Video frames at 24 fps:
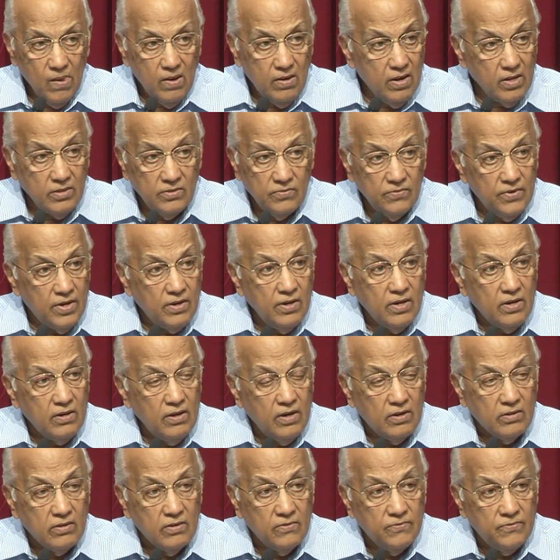That's very
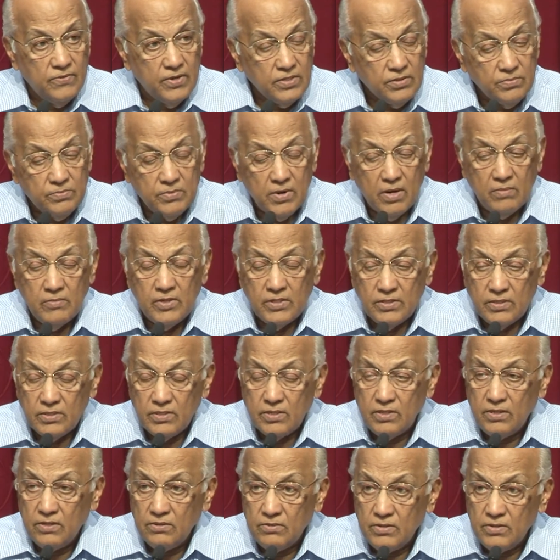clear. The first promise in the New